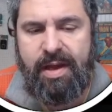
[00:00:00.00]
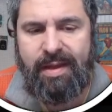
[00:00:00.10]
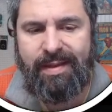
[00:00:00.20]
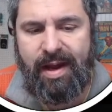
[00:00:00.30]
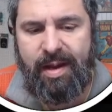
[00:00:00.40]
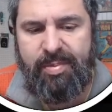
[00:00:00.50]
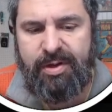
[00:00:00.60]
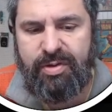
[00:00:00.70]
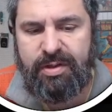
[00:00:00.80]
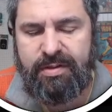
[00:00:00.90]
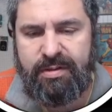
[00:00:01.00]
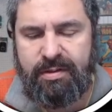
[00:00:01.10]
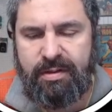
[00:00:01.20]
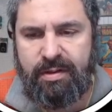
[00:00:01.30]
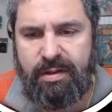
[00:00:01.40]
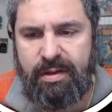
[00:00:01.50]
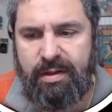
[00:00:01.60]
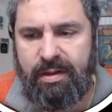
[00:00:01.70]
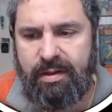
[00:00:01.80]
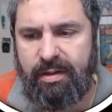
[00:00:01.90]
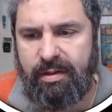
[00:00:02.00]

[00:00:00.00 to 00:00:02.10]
And the IP address, the